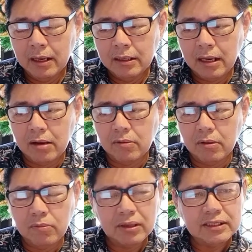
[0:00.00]
Now,
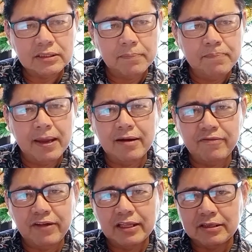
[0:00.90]
what is the
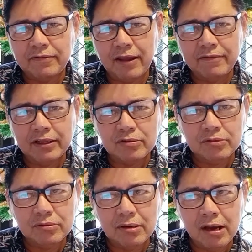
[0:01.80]
benefits of having
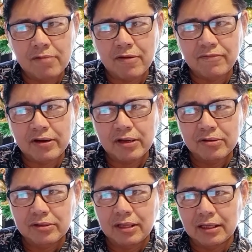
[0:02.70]
to have a very
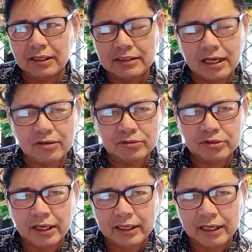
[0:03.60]
good design on
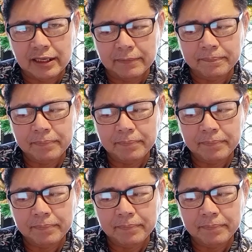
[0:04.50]
training?